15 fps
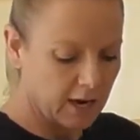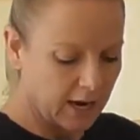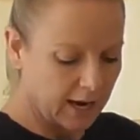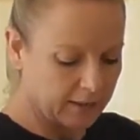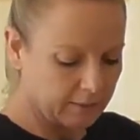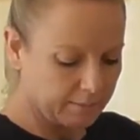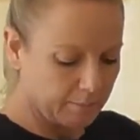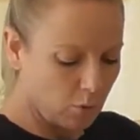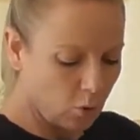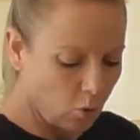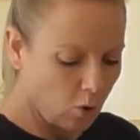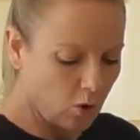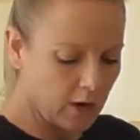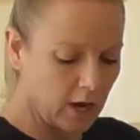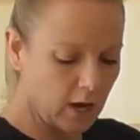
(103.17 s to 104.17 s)
and the
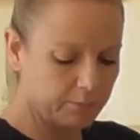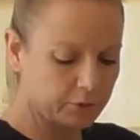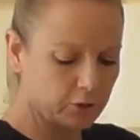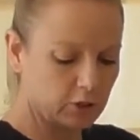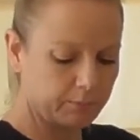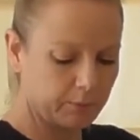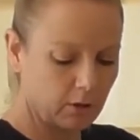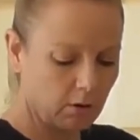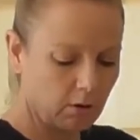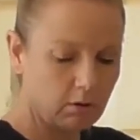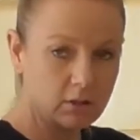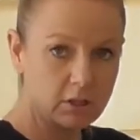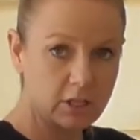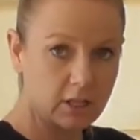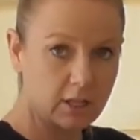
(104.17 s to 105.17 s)
more cups you put
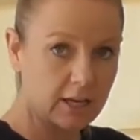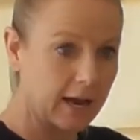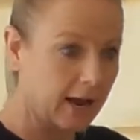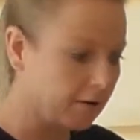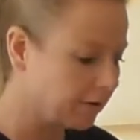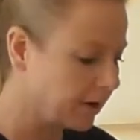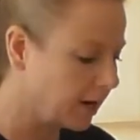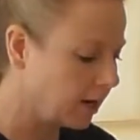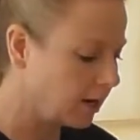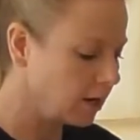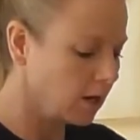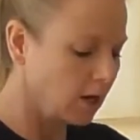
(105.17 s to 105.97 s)
onto the area,